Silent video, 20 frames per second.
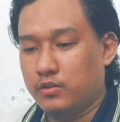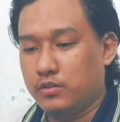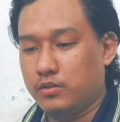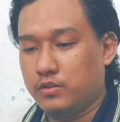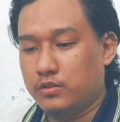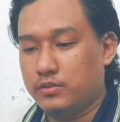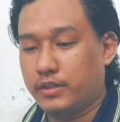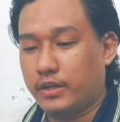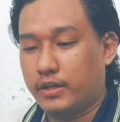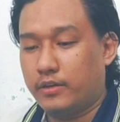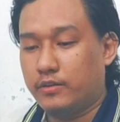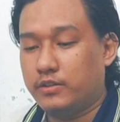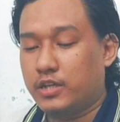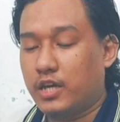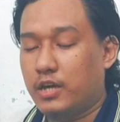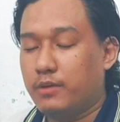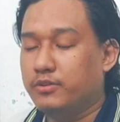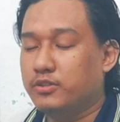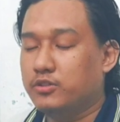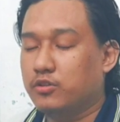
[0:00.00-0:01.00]
The second
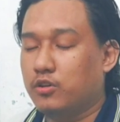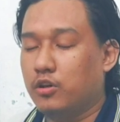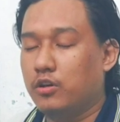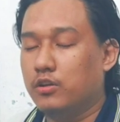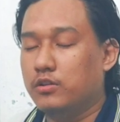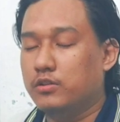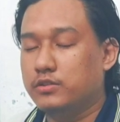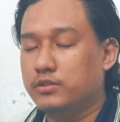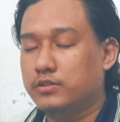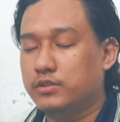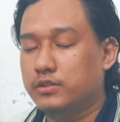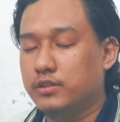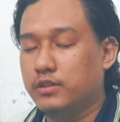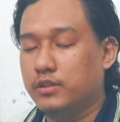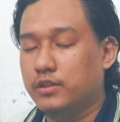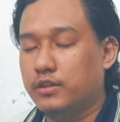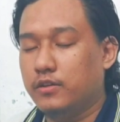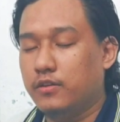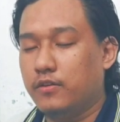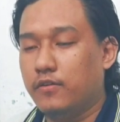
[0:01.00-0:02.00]
type is called
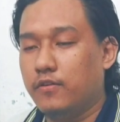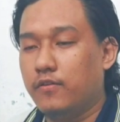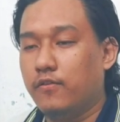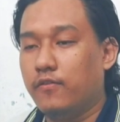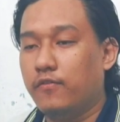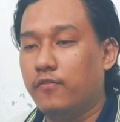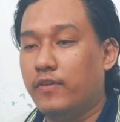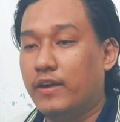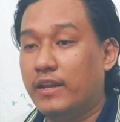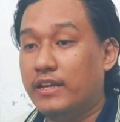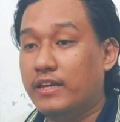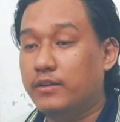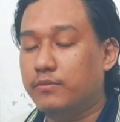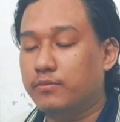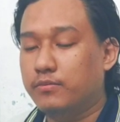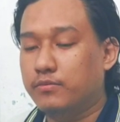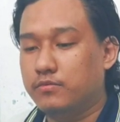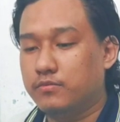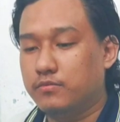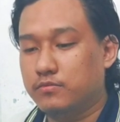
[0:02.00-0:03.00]
the
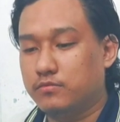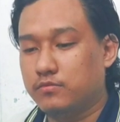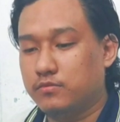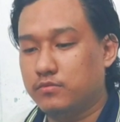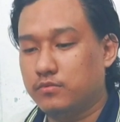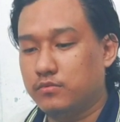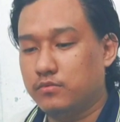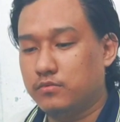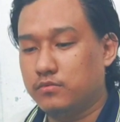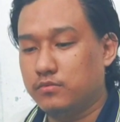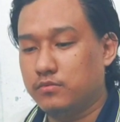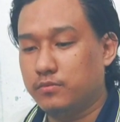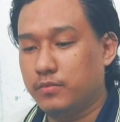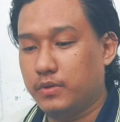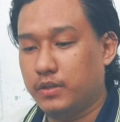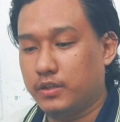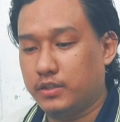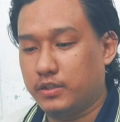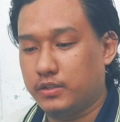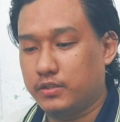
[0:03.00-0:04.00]

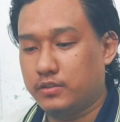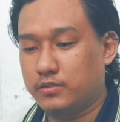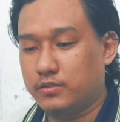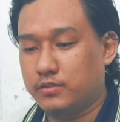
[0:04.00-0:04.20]
phlegmatic.